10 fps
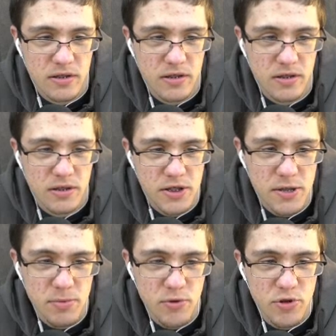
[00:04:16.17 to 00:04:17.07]
The
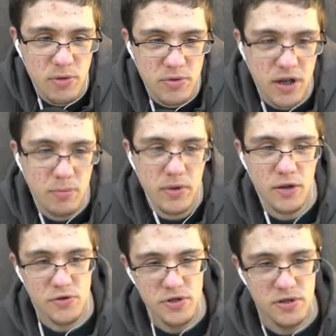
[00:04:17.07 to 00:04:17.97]
CPU jumped up, and that
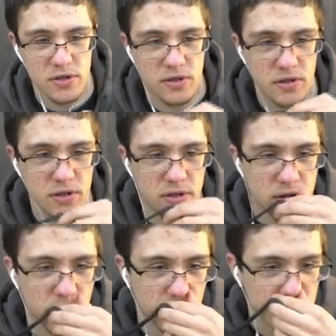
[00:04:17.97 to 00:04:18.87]
was...
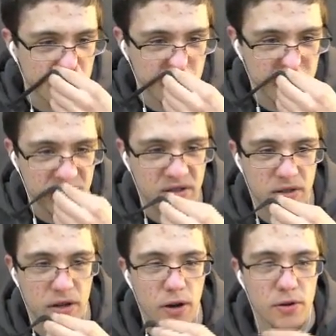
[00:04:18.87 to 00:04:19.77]
Oh,
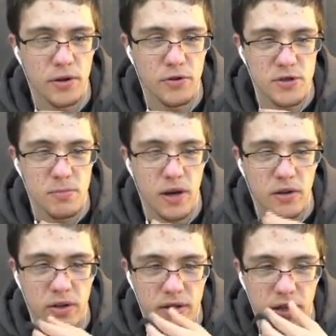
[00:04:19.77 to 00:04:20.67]
it'll spike
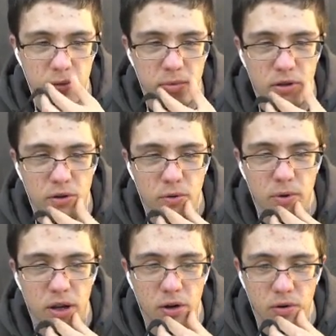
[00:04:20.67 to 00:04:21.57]
like that, but it'll go down.